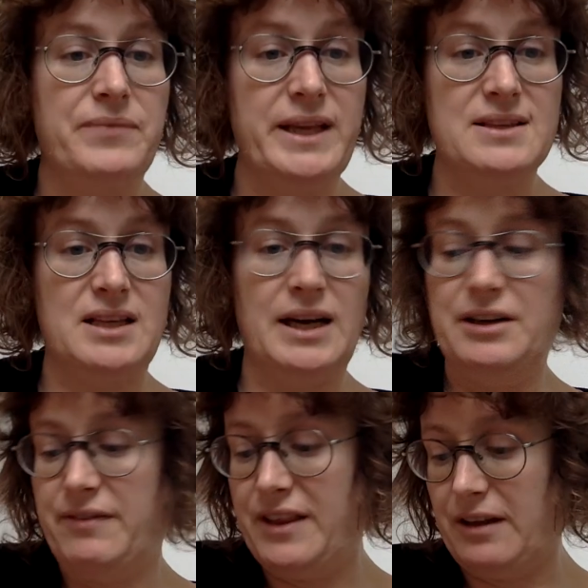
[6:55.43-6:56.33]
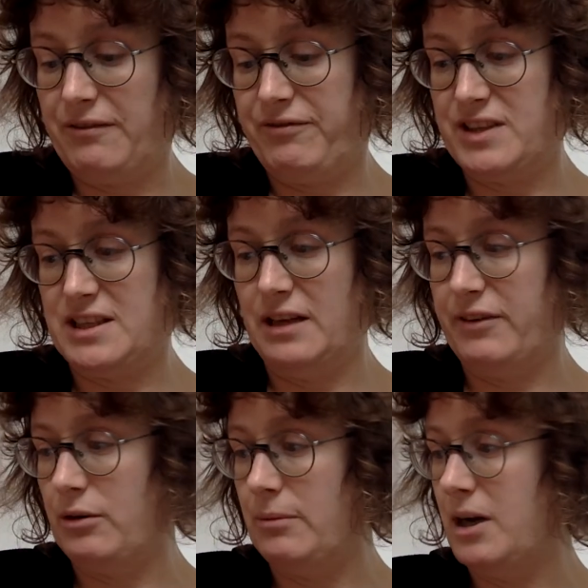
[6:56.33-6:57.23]
is kind of, I think, for
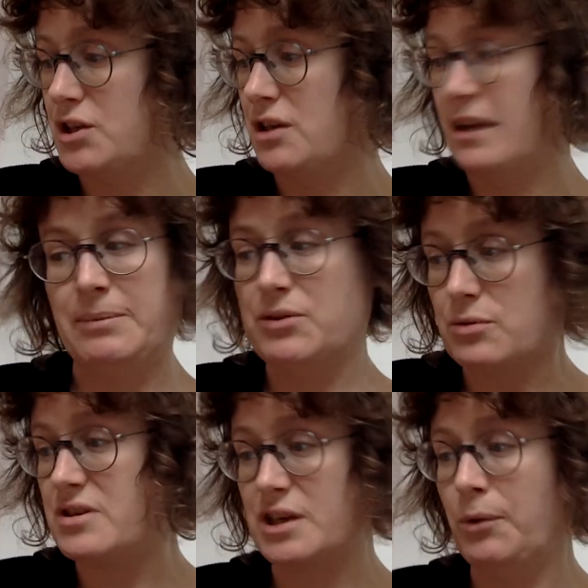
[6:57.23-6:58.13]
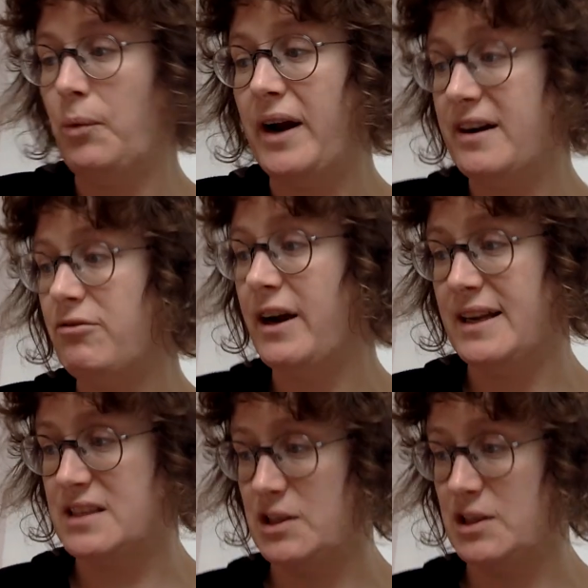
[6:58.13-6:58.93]
Sylvia and Marsha, they'd been through the Stonewall riots,